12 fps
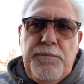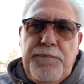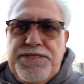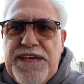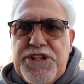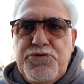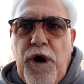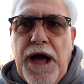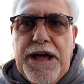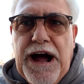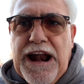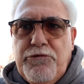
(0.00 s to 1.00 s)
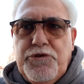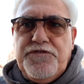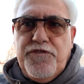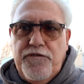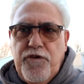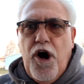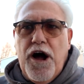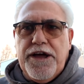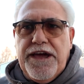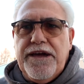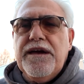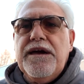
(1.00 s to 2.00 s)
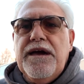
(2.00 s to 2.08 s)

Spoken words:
But that's why I got it, was for vlogging.